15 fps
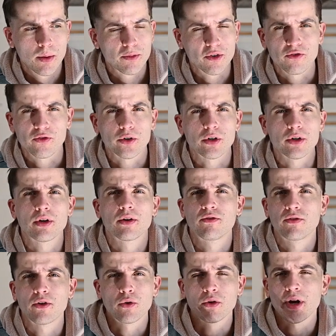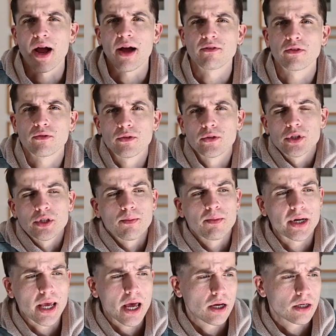prefer to photograph over
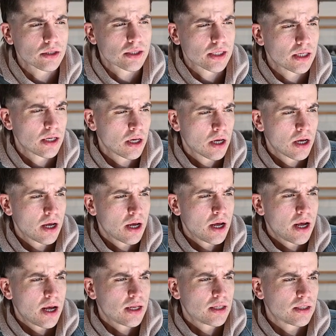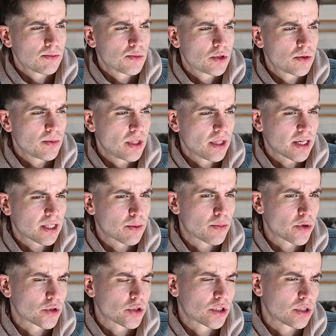somebody else. It seems to be like the
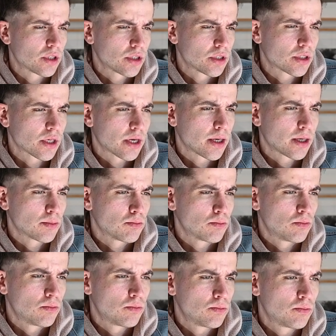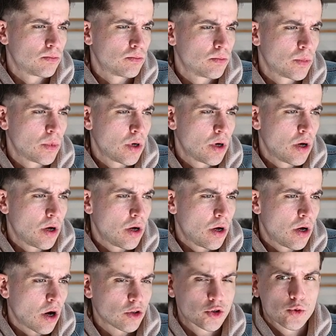person is
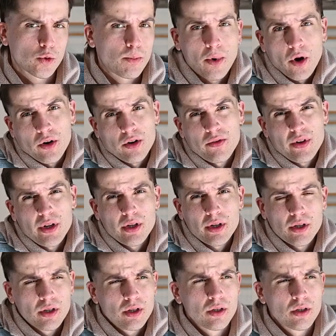also a part of it.